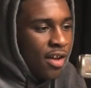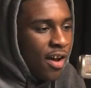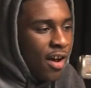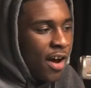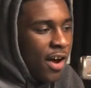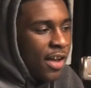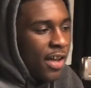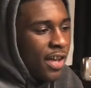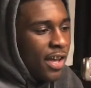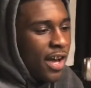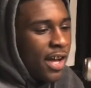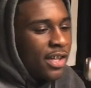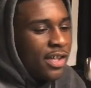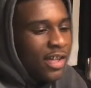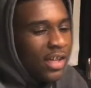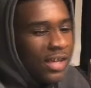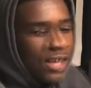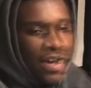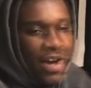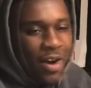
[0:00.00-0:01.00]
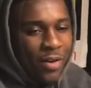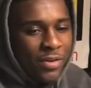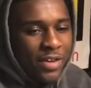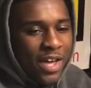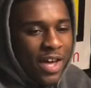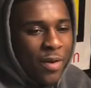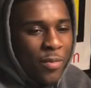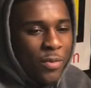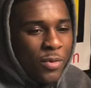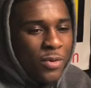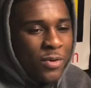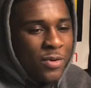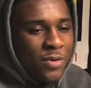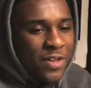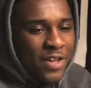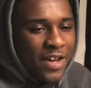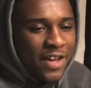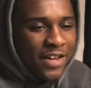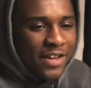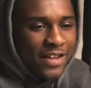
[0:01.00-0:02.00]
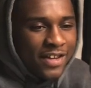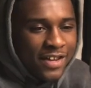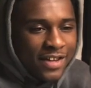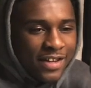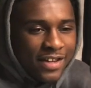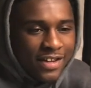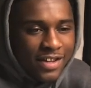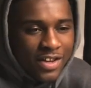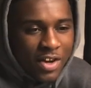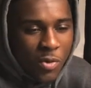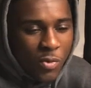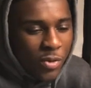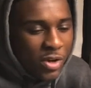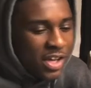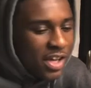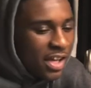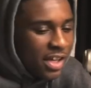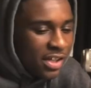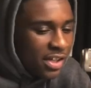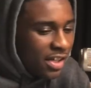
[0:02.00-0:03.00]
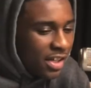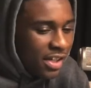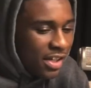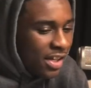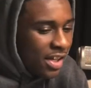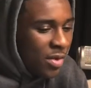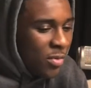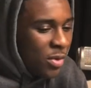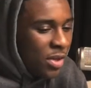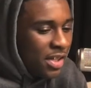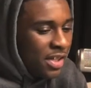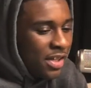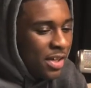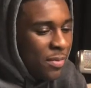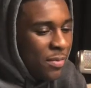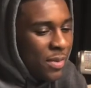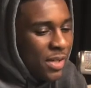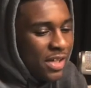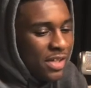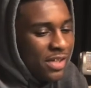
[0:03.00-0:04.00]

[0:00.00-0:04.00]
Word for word: true. Oh, yeah, I did. Oh, we had moved like a week after that. It wasn't that major.